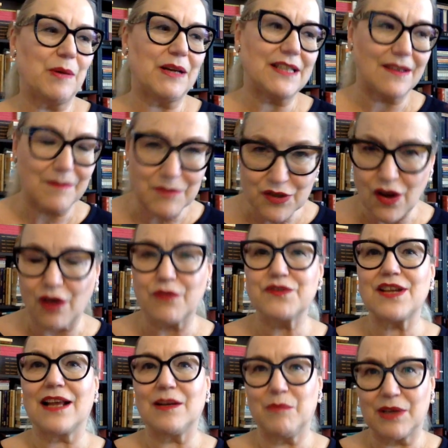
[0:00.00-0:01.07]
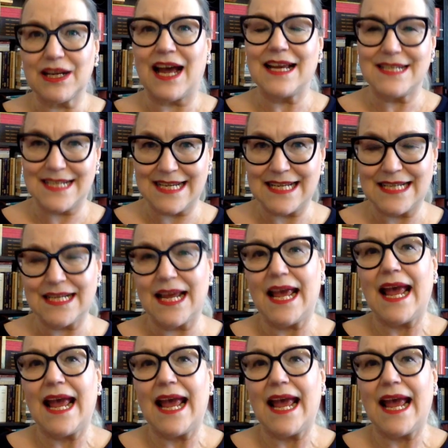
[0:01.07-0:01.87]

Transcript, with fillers: but Song of Solomon I did.